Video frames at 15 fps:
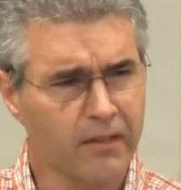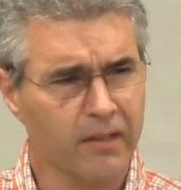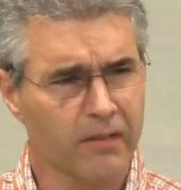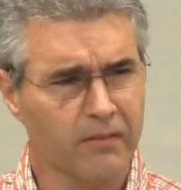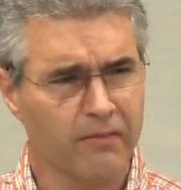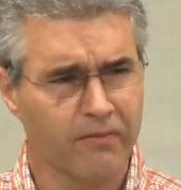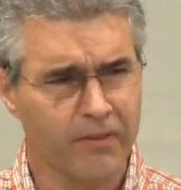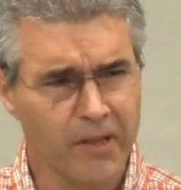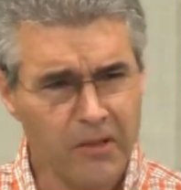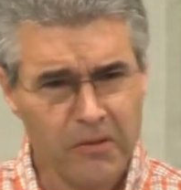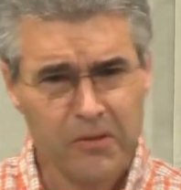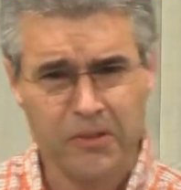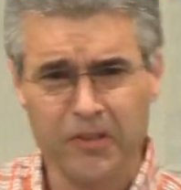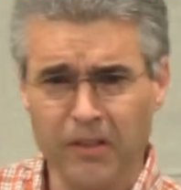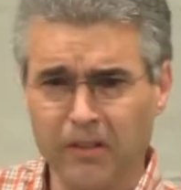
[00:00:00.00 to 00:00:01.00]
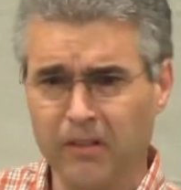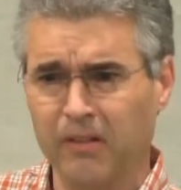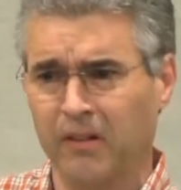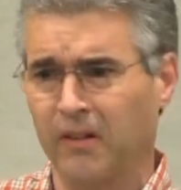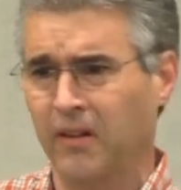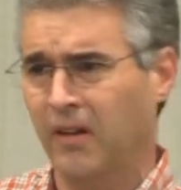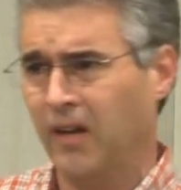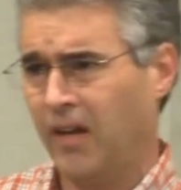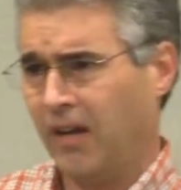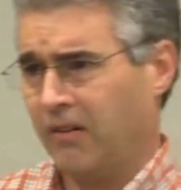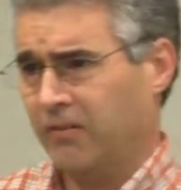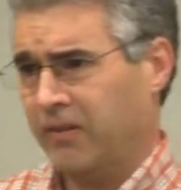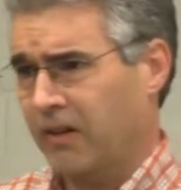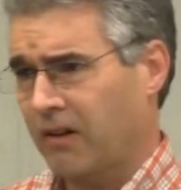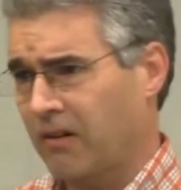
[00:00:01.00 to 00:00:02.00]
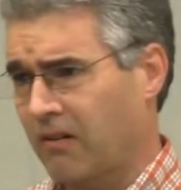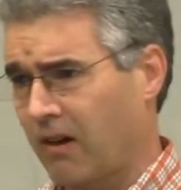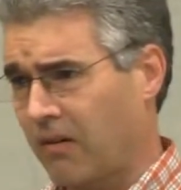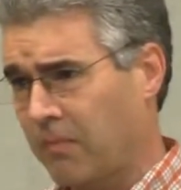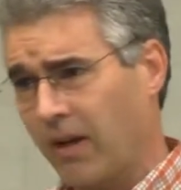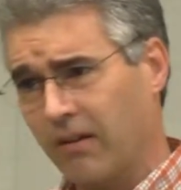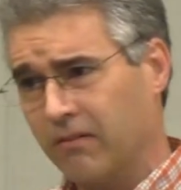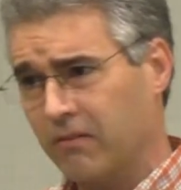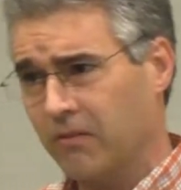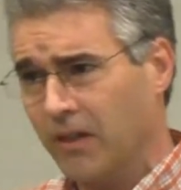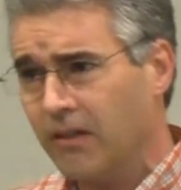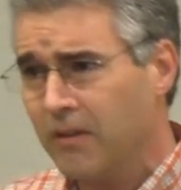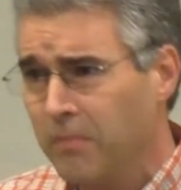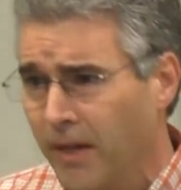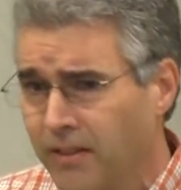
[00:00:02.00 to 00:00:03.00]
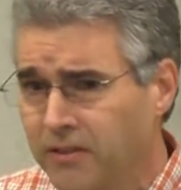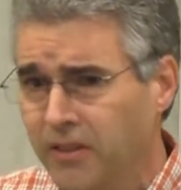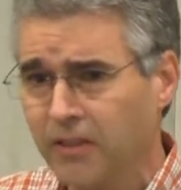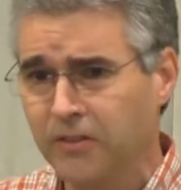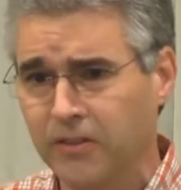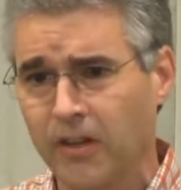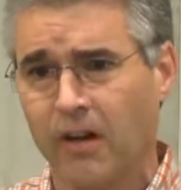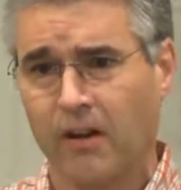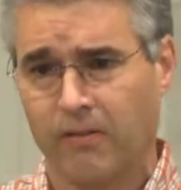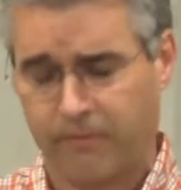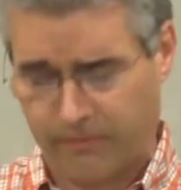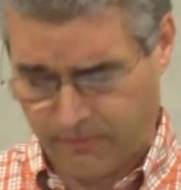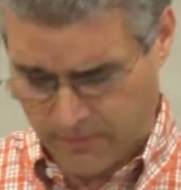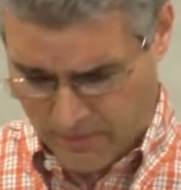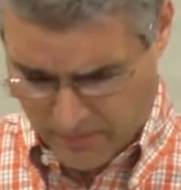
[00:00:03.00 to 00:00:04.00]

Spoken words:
confusion out there about really basic stuff.